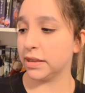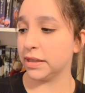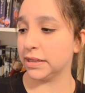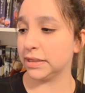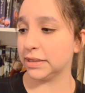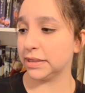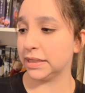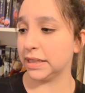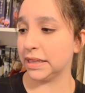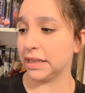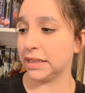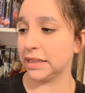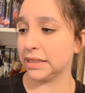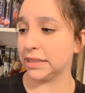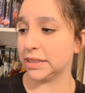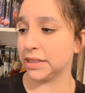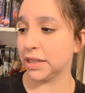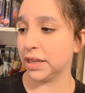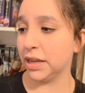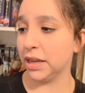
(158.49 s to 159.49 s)
This
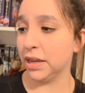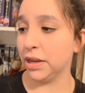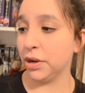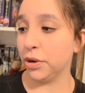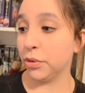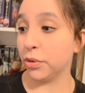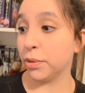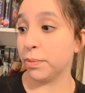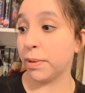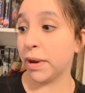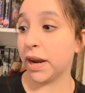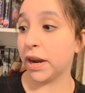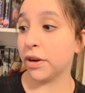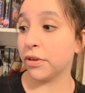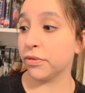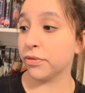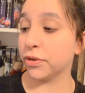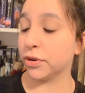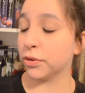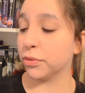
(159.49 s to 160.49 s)
is
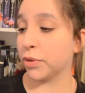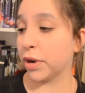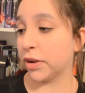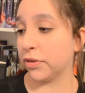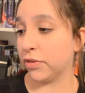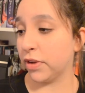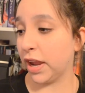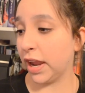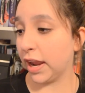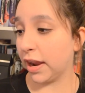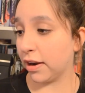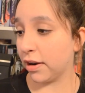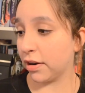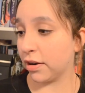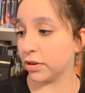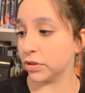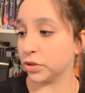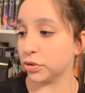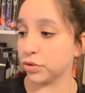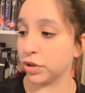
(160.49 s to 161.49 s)
repair for rough
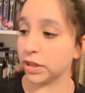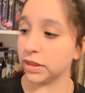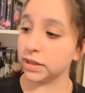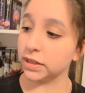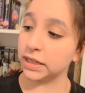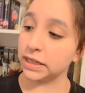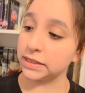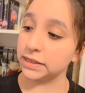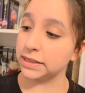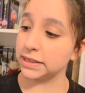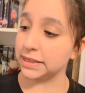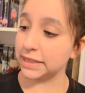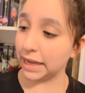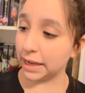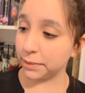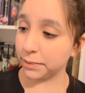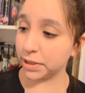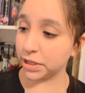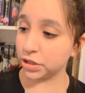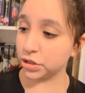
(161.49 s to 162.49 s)
hair, strength against
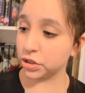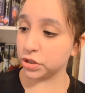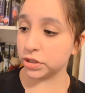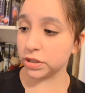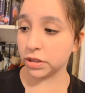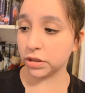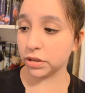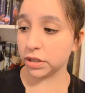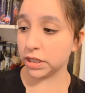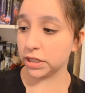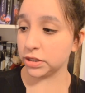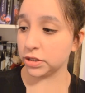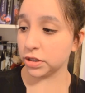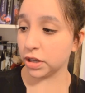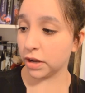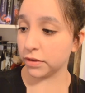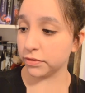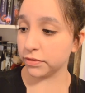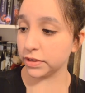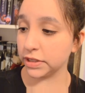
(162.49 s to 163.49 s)
damage, silky
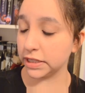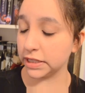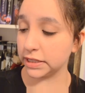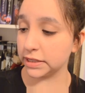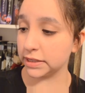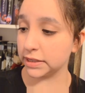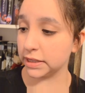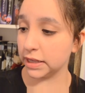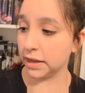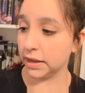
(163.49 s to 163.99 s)
softness,